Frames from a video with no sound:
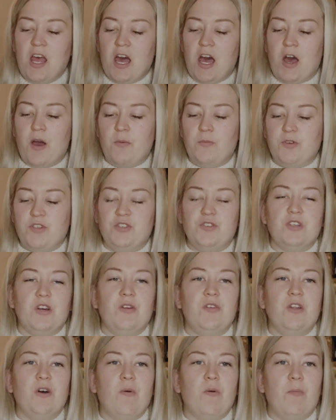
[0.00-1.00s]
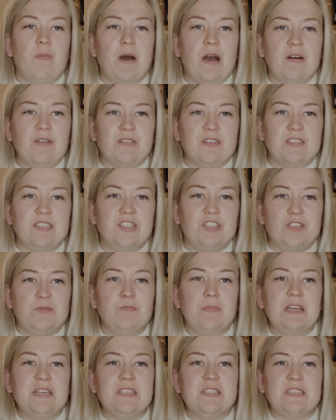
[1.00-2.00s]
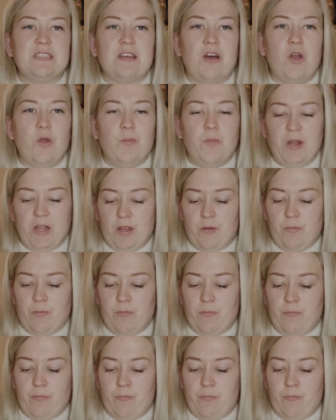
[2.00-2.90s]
which you don't know about, because it just makes opening the